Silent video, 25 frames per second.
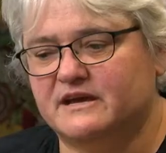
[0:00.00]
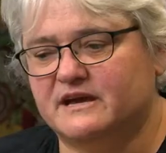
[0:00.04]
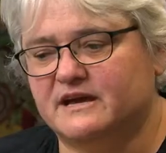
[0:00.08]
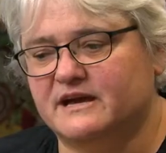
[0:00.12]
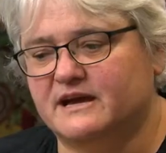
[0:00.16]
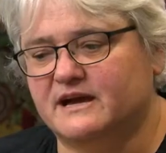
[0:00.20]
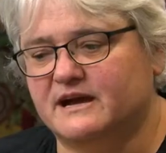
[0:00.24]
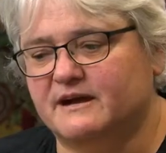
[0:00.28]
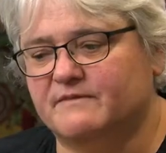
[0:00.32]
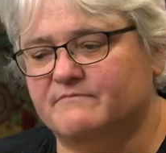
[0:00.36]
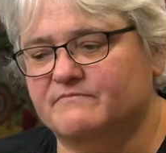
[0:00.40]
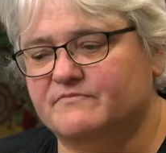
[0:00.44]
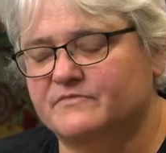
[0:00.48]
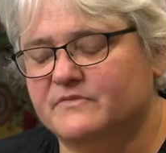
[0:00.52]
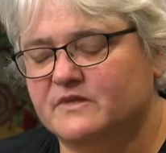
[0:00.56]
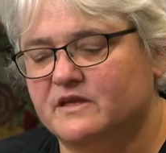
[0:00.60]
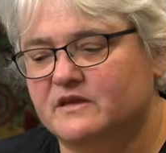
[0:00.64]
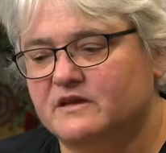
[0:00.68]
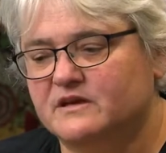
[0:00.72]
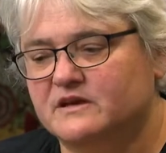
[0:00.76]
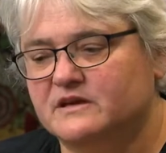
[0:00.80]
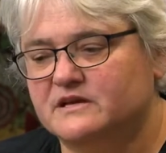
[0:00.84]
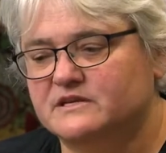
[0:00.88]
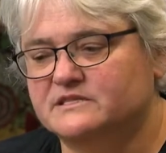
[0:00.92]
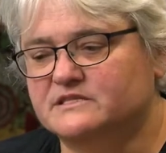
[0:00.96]

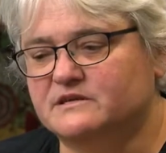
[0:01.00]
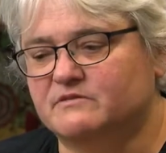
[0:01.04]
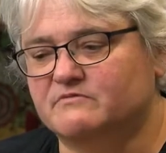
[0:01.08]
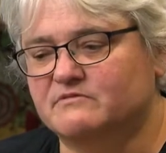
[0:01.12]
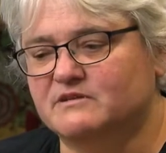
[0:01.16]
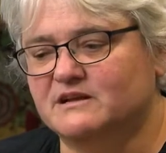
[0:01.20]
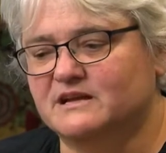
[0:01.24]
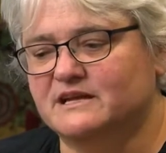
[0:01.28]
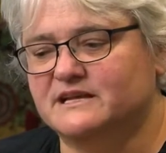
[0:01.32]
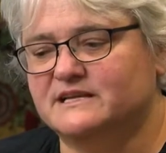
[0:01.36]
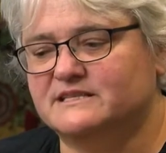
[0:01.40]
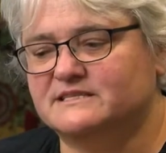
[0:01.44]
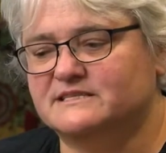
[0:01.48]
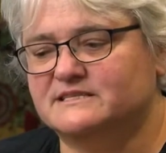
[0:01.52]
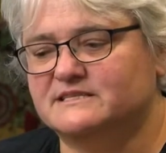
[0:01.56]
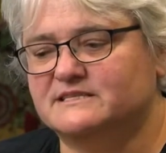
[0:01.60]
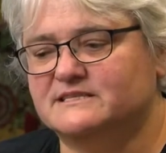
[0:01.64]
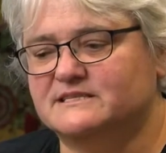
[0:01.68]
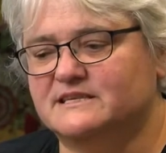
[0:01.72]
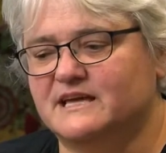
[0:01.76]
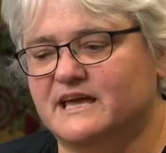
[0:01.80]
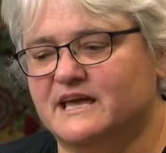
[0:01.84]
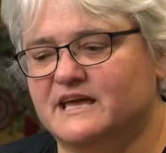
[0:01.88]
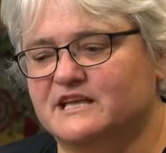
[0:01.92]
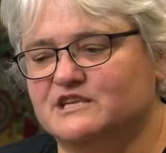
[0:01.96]
some really
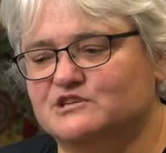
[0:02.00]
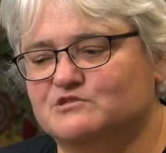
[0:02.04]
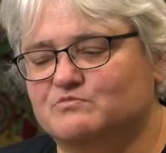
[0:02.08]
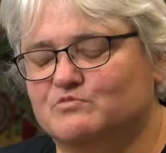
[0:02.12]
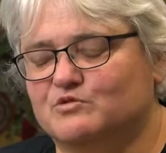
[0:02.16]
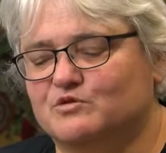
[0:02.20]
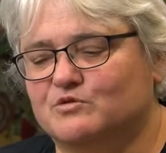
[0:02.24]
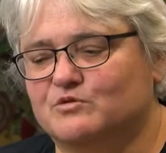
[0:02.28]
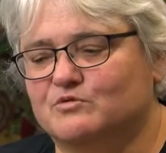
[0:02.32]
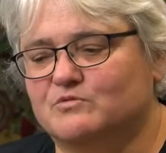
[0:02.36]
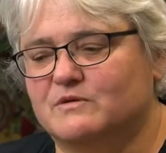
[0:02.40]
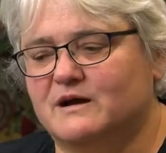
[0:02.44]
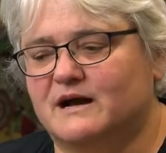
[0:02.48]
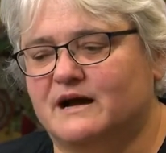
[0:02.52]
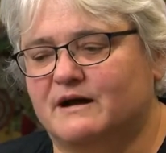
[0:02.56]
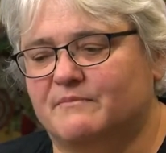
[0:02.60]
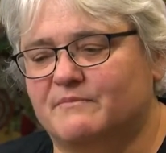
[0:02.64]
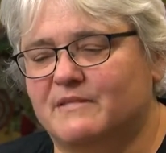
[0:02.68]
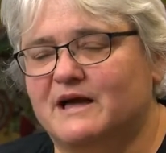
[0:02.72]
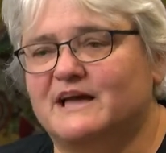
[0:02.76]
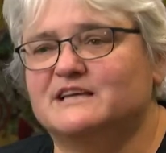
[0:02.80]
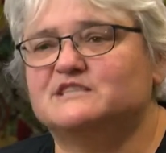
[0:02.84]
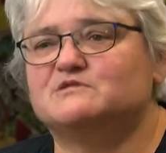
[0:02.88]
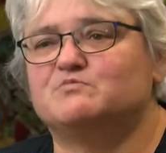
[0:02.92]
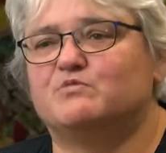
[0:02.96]
tangible
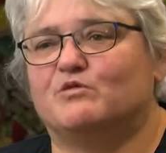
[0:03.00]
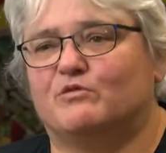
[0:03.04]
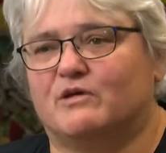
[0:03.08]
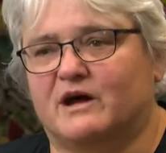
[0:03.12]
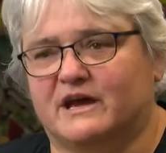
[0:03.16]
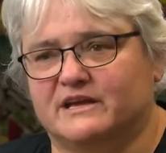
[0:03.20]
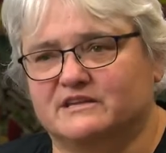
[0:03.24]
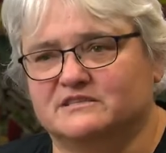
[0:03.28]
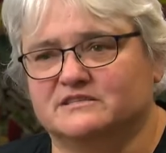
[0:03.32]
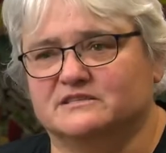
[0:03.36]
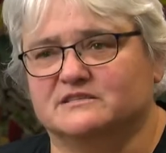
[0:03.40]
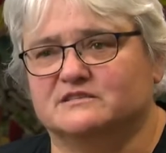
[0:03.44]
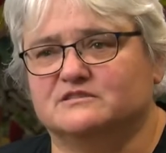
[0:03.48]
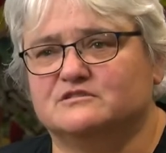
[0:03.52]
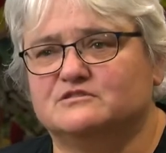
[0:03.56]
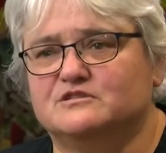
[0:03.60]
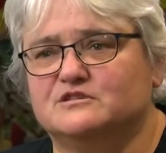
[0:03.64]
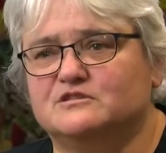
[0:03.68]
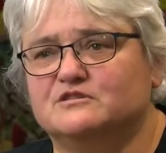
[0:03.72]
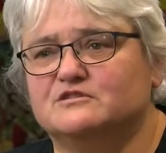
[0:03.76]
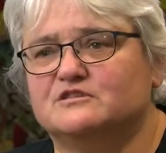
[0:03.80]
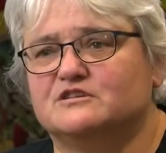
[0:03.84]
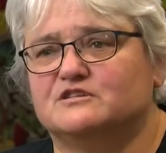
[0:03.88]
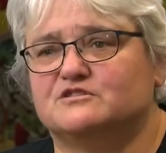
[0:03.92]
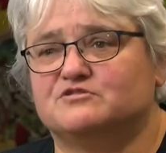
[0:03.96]
aspirations, to
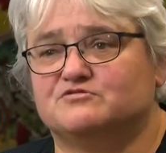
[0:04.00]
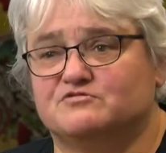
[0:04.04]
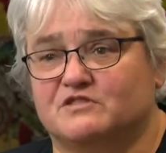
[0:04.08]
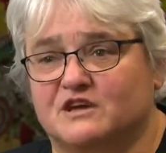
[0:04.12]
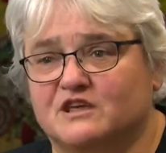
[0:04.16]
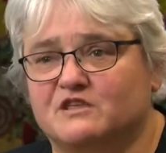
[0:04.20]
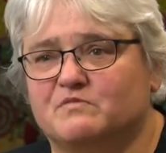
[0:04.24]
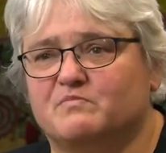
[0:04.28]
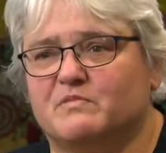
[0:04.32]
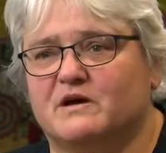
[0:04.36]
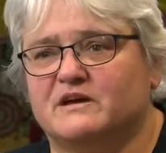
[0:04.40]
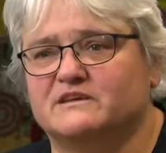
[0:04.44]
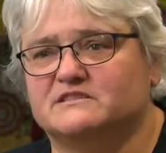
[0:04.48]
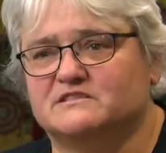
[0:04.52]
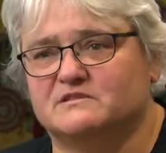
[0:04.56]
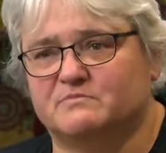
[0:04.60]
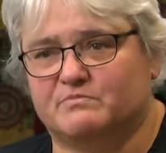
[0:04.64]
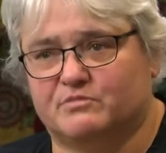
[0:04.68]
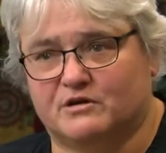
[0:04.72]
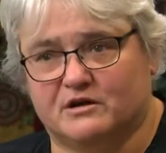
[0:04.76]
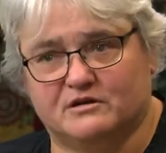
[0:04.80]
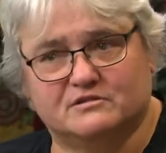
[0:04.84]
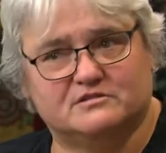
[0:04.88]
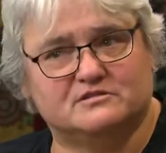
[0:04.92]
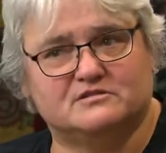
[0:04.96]
use a strength-based
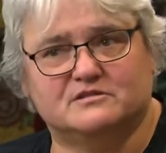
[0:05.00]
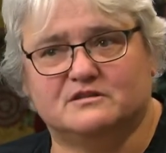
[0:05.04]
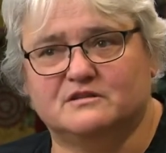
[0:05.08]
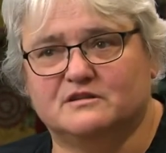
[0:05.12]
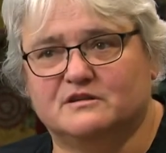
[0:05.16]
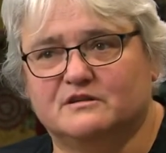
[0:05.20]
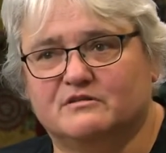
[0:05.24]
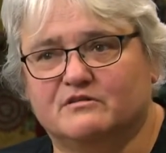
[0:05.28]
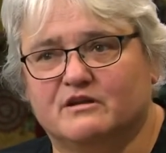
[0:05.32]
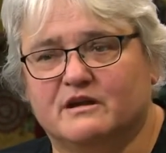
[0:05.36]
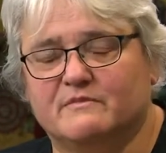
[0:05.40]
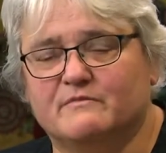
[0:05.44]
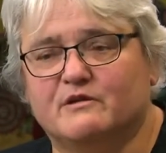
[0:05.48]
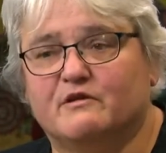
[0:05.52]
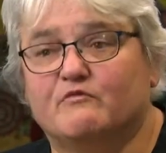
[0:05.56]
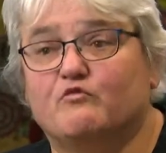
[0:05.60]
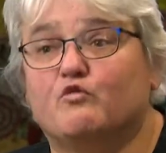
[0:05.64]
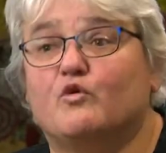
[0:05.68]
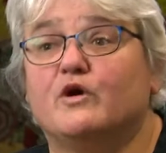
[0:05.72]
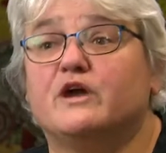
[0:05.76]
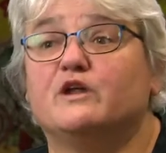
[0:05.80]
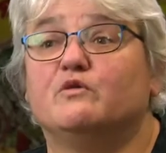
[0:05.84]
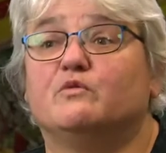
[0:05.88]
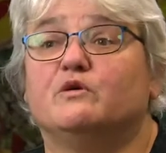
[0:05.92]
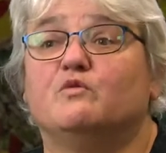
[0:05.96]
approach to the agreement of
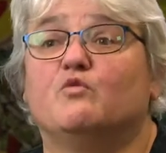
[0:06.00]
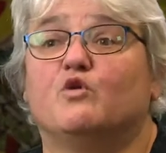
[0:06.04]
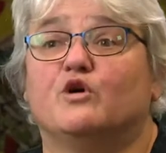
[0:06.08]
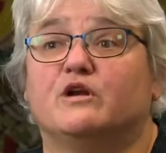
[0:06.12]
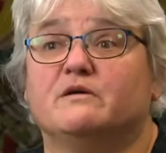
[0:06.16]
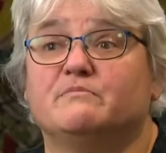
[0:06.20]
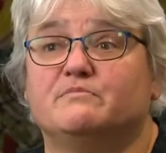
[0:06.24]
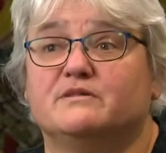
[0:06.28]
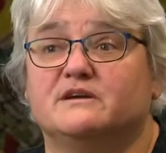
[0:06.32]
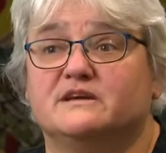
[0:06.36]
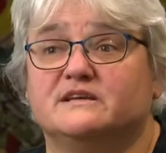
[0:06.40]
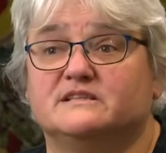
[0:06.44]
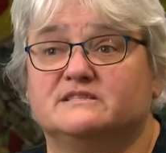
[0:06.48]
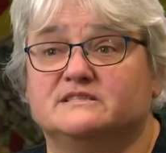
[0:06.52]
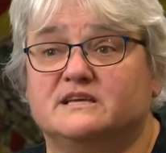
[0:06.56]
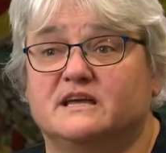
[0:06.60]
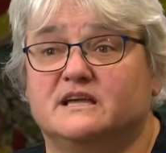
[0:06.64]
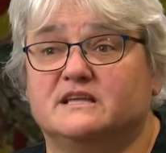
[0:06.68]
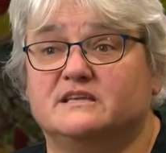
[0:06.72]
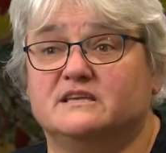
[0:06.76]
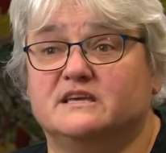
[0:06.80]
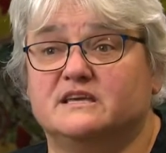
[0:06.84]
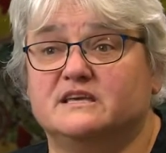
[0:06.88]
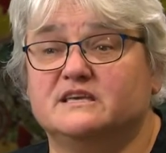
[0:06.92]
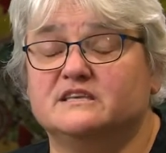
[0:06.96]
where do we want to be in
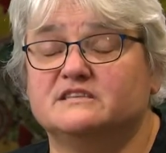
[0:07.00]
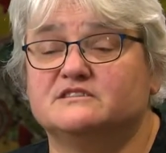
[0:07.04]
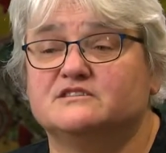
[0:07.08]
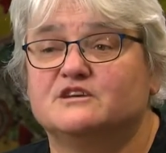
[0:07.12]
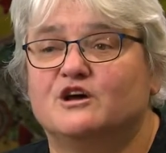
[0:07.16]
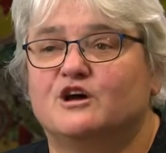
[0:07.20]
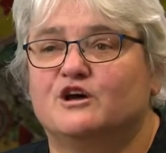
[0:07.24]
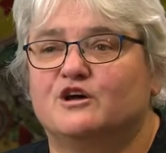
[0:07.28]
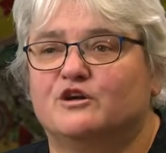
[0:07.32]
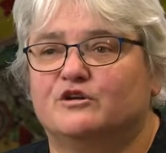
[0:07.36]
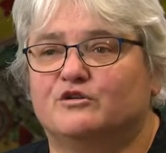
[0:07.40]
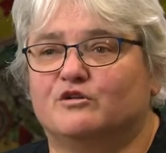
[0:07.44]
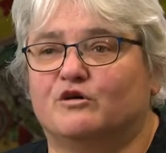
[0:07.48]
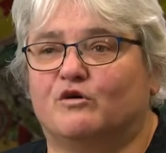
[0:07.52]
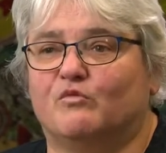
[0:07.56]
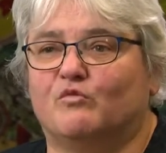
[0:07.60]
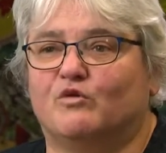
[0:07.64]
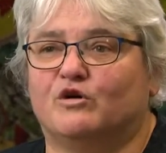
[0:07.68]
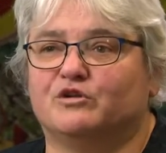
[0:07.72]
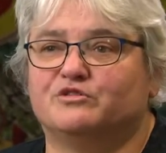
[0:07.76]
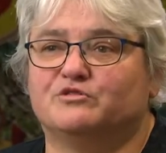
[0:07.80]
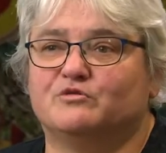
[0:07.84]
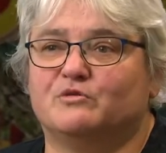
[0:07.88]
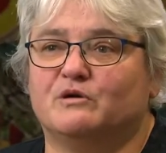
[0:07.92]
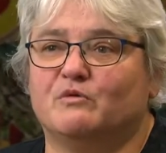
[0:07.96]
10 years, not
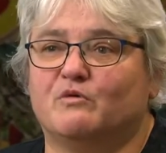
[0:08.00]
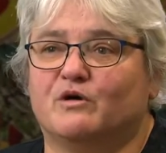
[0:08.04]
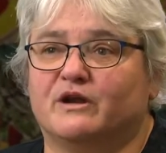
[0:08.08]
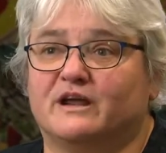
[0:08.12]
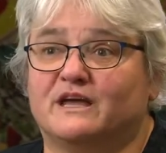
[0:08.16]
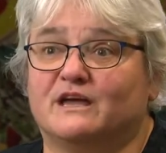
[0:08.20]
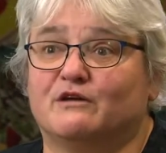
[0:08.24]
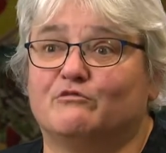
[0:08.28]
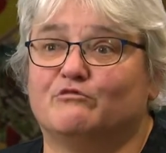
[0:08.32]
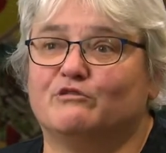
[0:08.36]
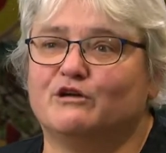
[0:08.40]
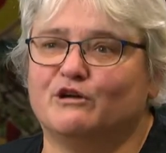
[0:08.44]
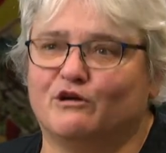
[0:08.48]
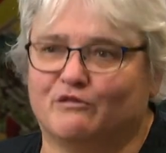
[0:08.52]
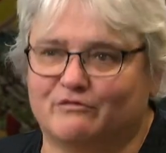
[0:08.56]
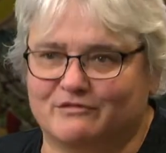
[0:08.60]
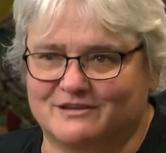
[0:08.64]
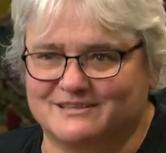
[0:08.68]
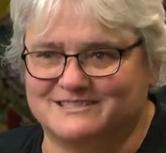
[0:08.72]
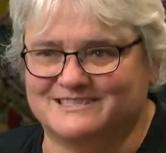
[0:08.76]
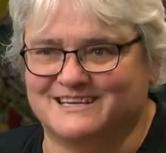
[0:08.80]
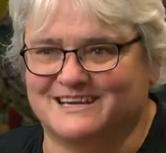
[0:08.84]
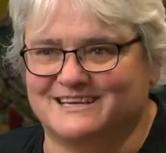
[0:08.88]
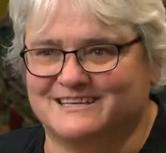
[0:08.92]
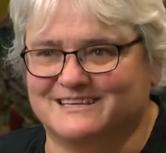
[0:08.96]
what do we want to get rid of
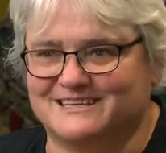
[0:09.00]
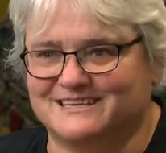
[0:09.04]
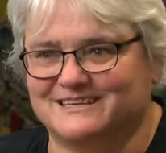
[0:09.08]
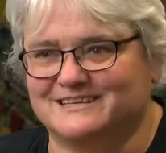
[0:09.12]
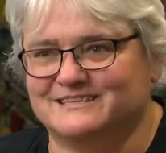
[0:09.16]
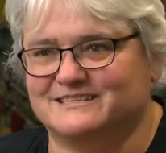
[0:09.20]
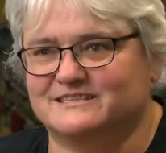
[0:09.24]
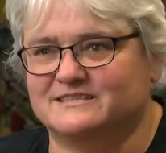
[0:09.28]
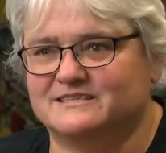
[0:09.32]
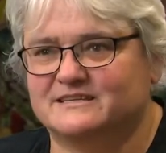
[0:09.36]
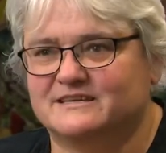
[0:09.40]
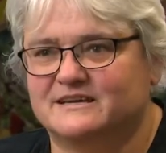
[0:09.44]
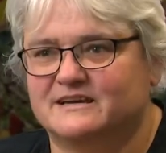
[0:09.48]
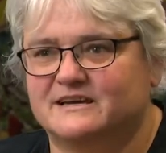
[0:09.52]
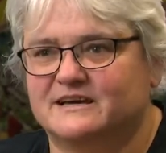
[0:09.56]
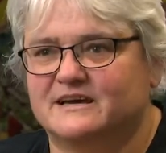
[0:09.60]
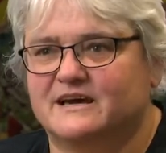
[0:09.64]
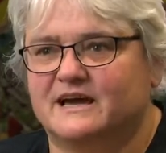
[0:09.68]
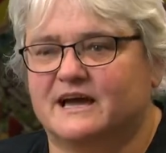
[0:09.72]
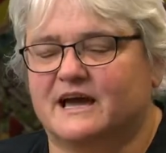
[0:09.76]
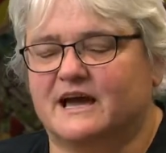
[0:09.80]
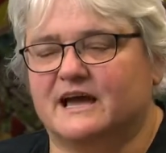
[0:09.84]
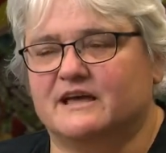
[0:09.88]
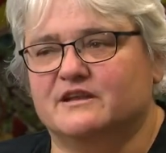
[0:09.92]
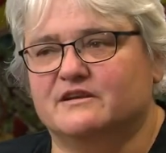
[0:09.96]
in 10 years.
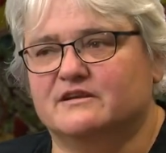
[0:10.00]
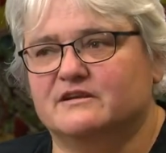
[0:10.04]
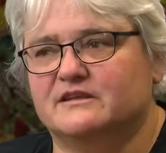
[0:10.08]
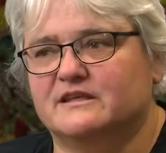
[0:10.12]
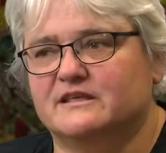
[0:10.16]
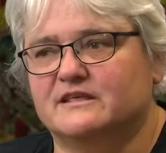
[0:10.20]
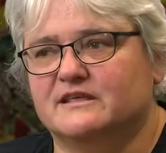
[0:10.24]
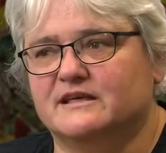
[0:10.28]
And